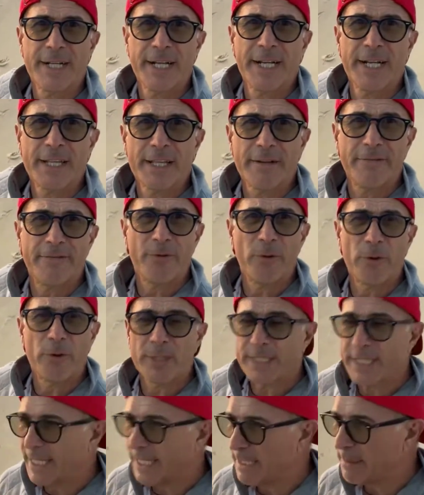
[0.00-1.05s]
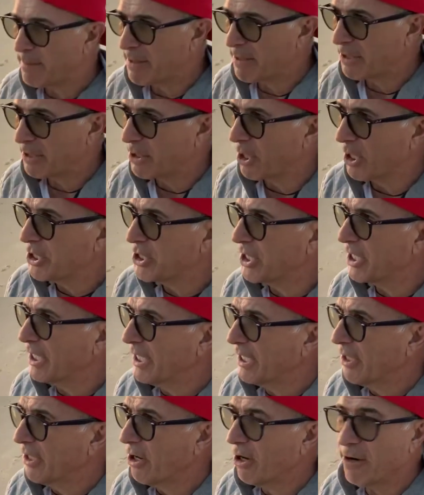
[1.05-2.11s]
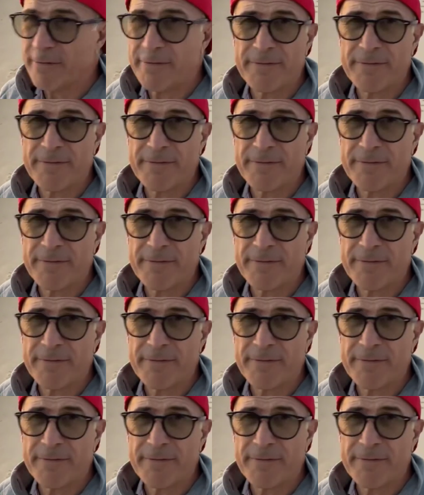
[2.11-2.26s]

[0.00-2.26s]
the four-tiered methodology of,